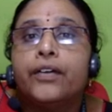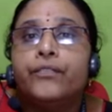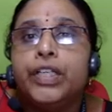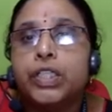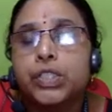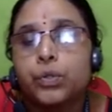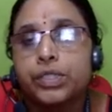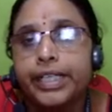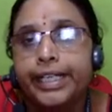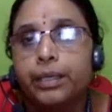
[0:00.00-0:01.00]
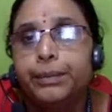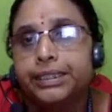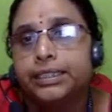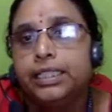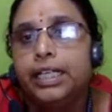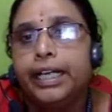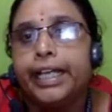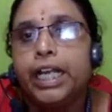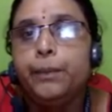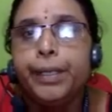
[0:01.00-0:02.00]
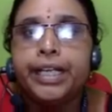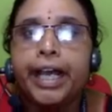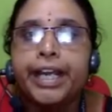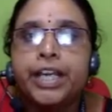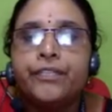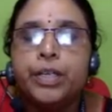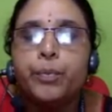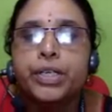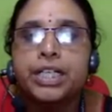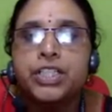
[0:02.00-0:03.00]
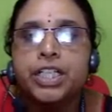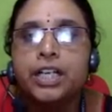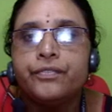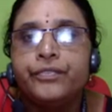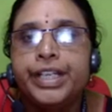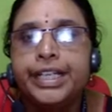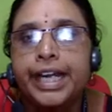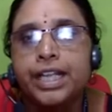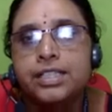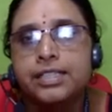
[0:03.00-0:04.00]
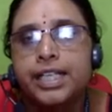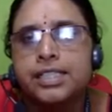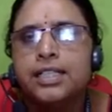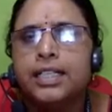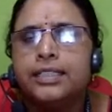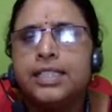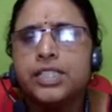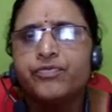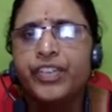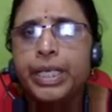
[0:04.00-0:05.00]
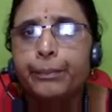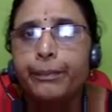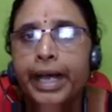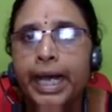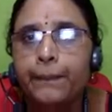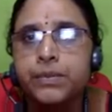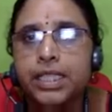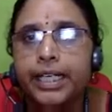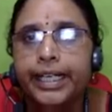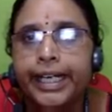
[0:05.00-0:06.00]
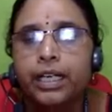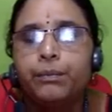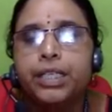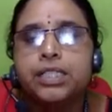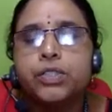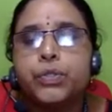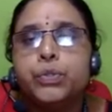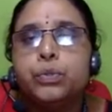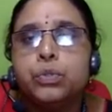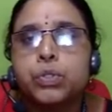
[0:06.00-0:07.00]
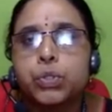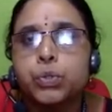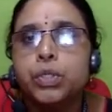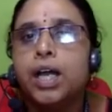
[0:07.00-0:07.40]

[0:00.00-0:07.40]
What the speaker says: wind resource database help in identifying potential wind energy sites. This wind maps and database used to